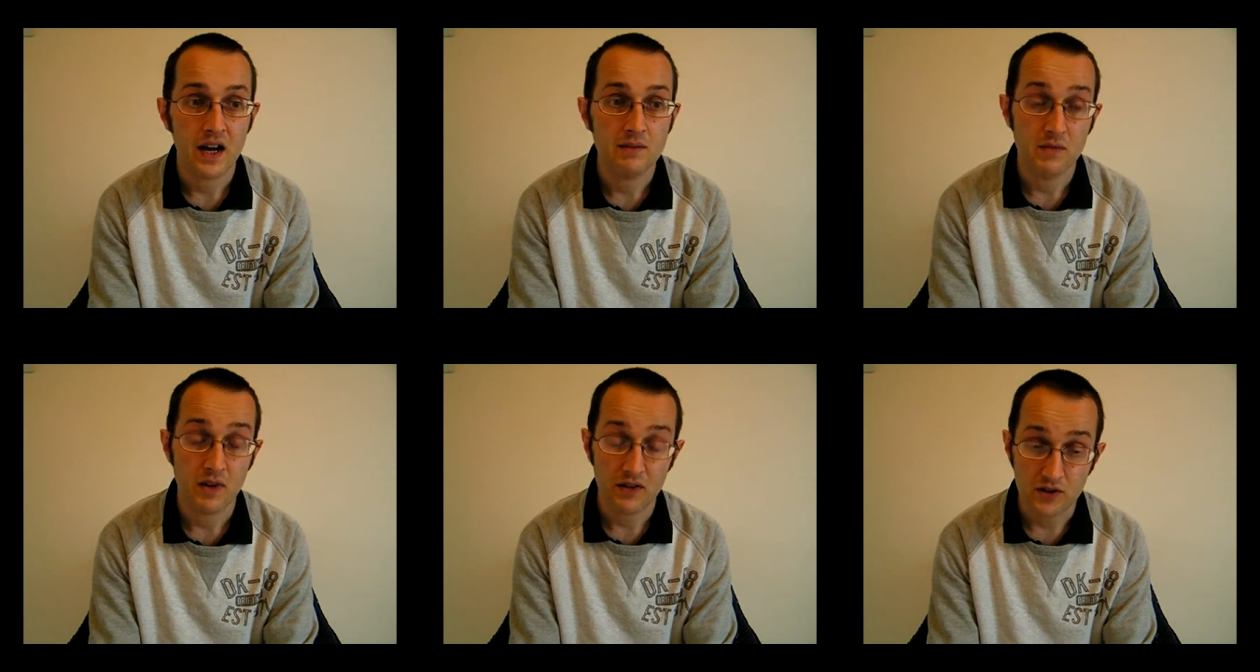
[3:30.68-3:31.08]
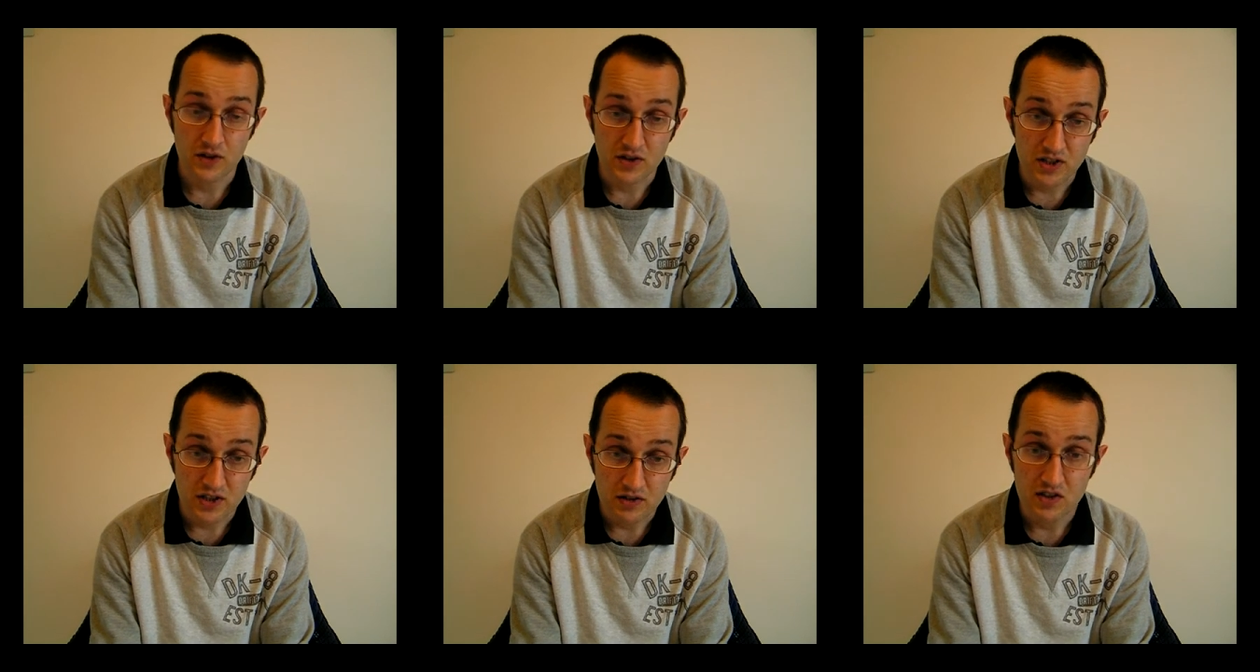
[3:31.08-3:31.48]
Um,
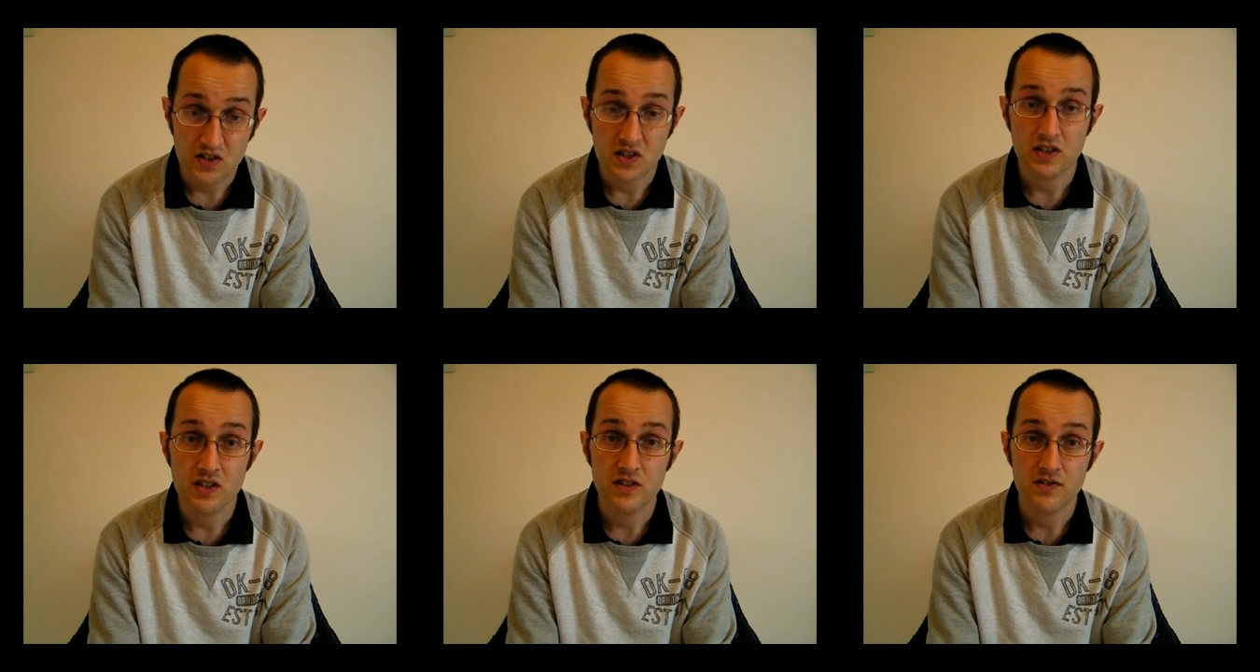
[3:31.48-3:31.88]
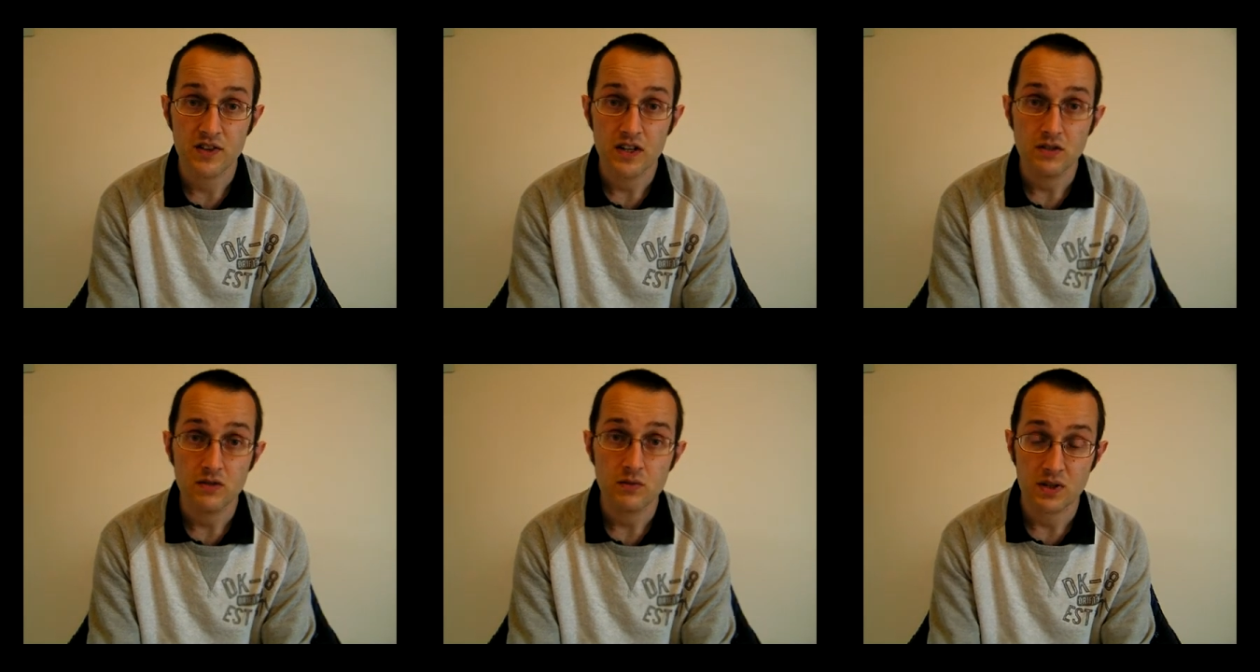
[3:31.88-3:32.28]
if you do decide
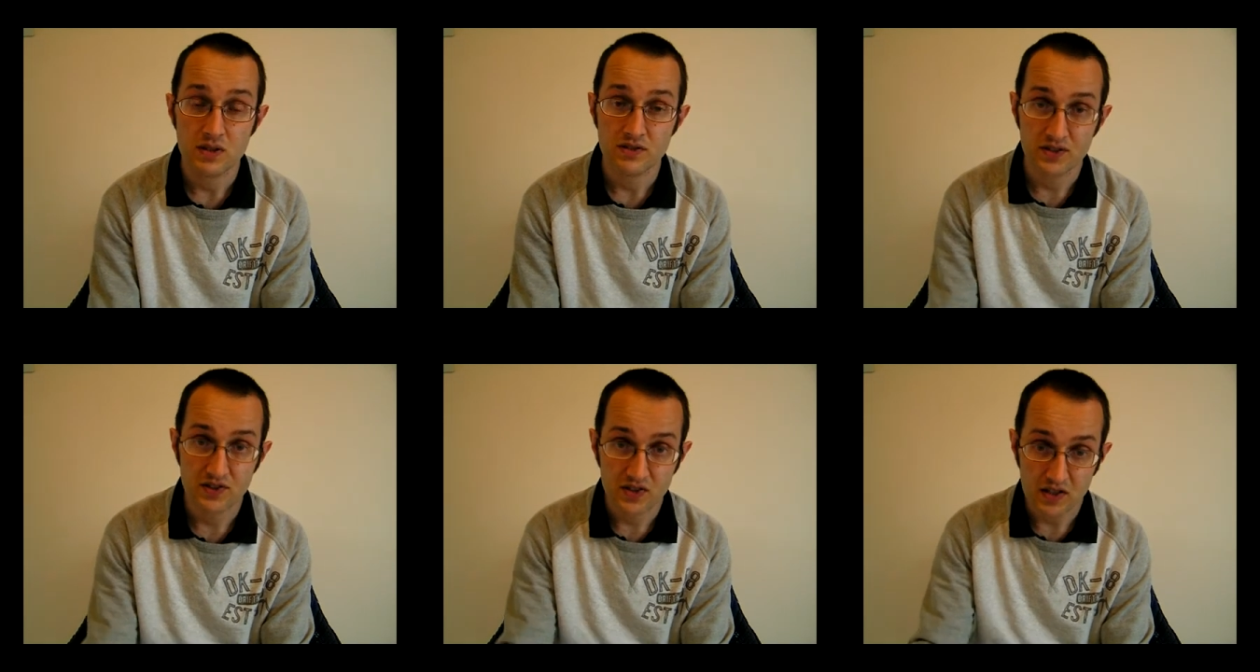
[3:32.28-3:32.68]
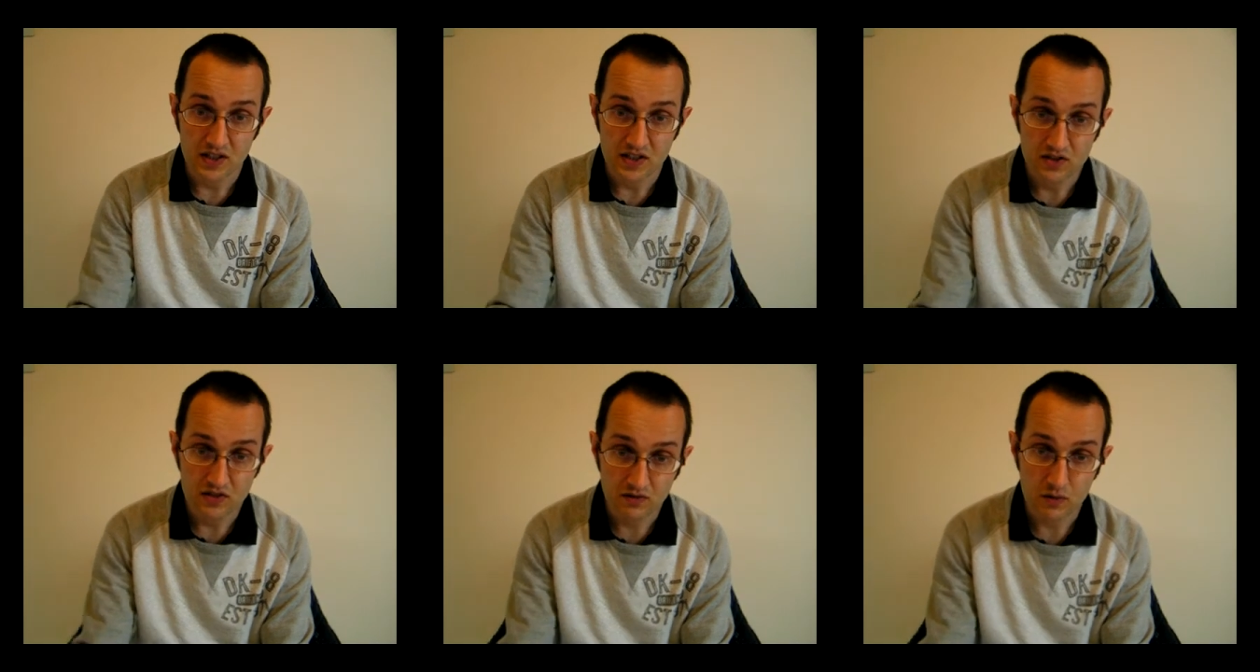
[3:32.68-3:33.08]
to fund, well
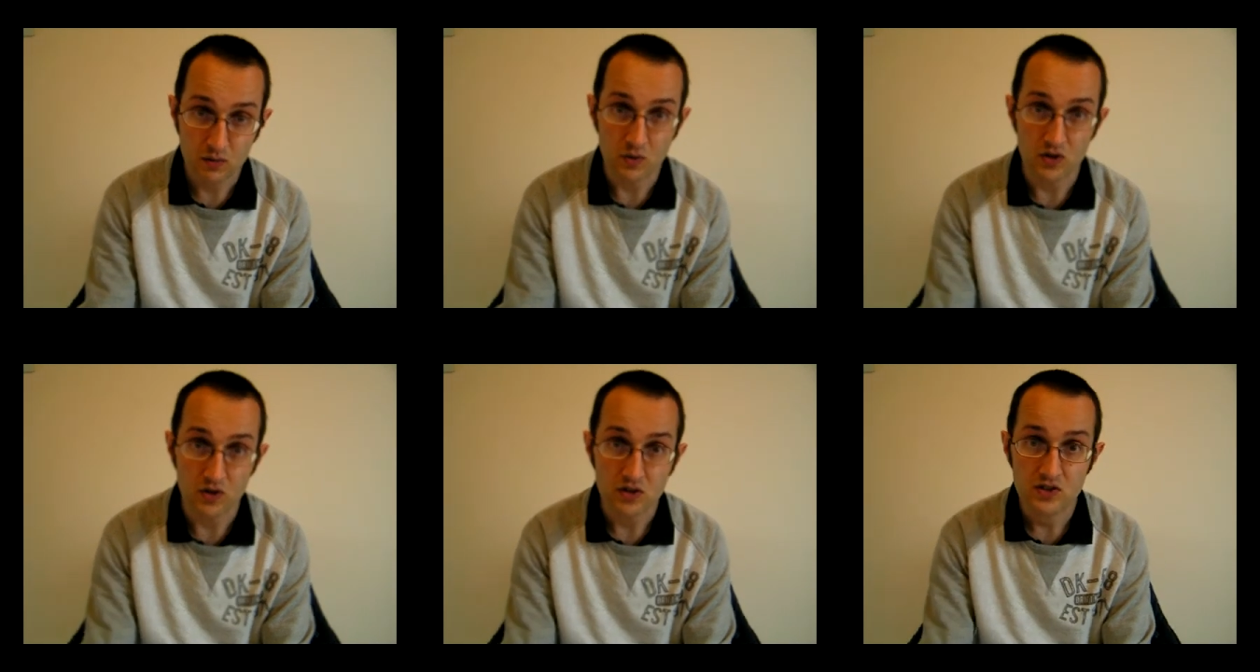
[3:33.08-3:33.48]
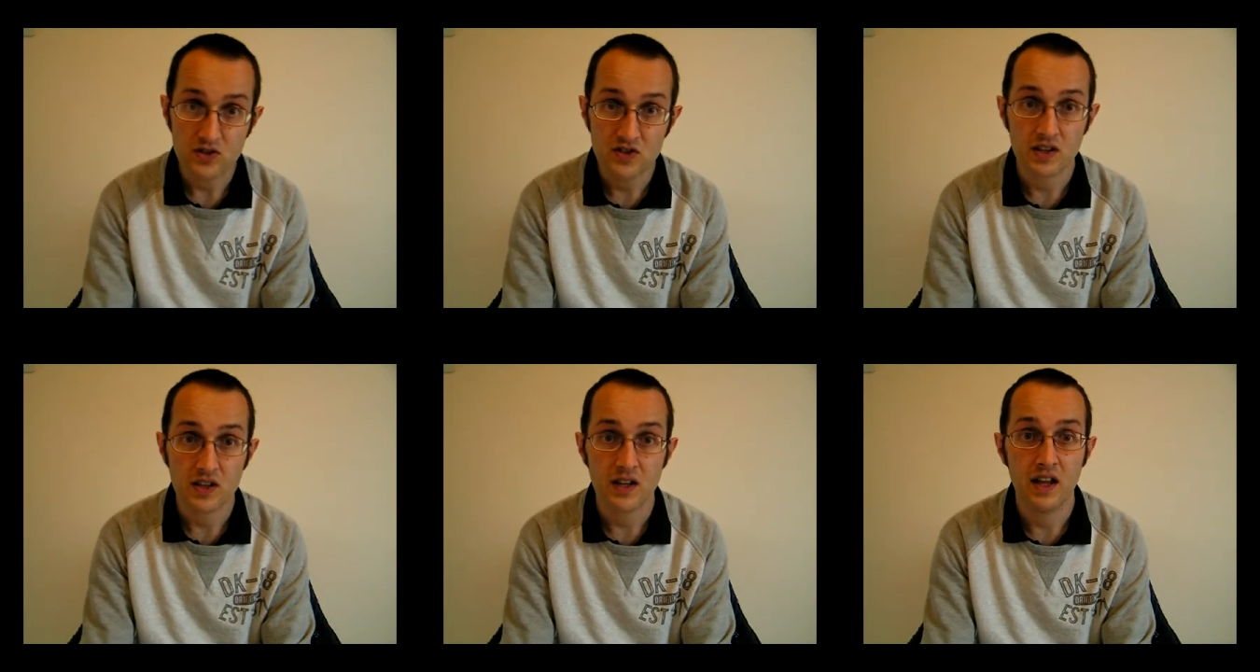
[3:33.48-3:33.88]
there's a list of
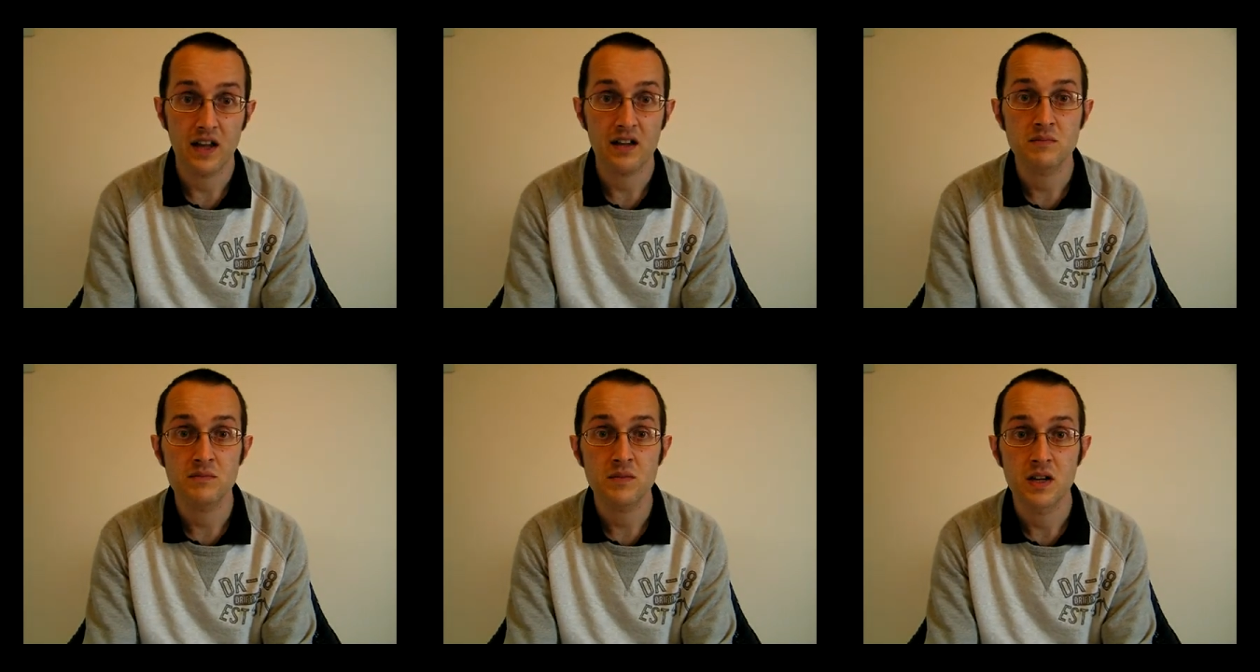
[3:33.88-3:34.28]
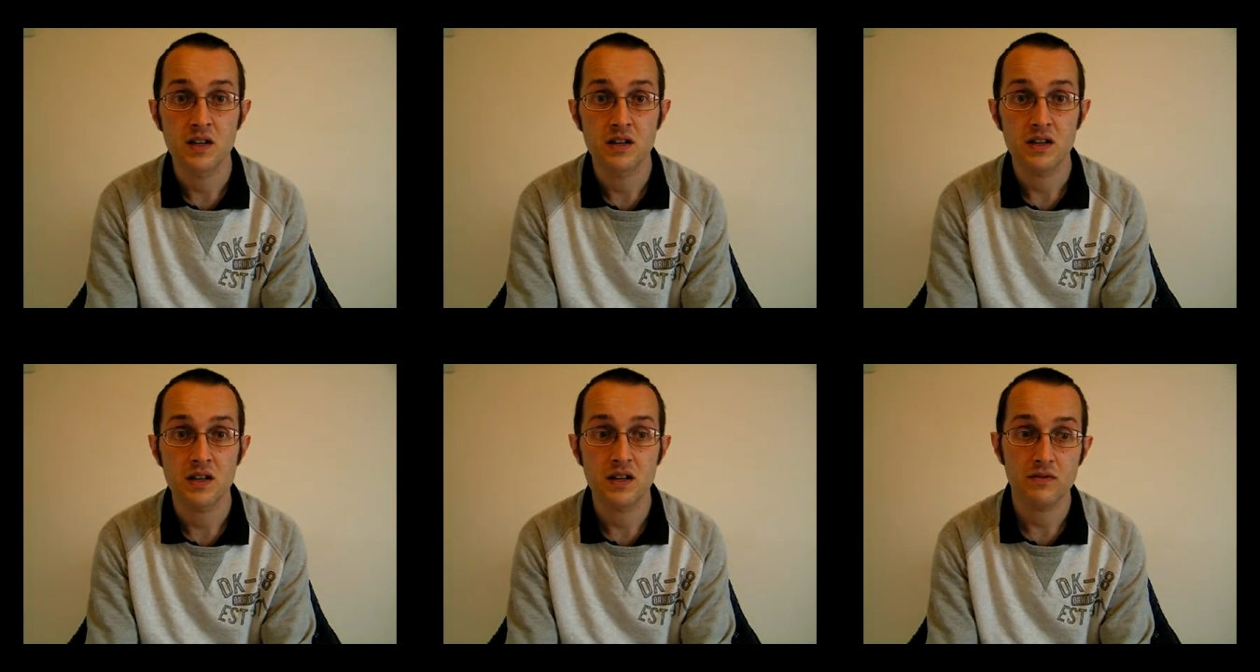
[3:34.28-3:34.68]
rewards
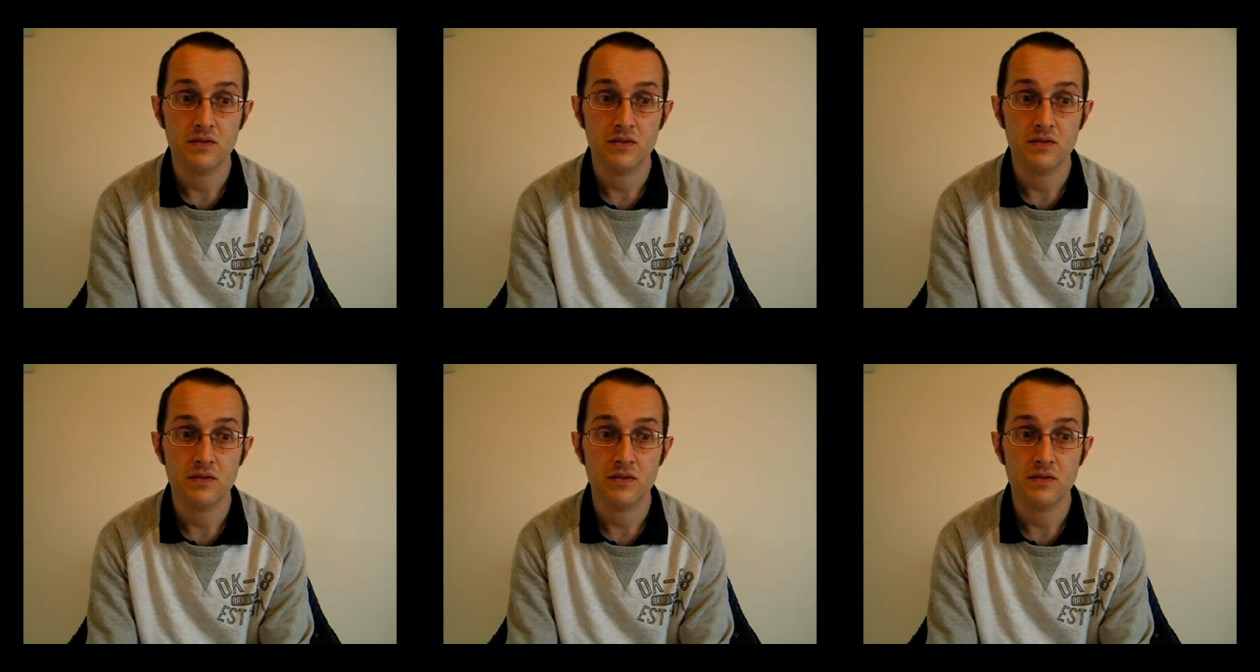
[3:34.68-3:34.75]
um,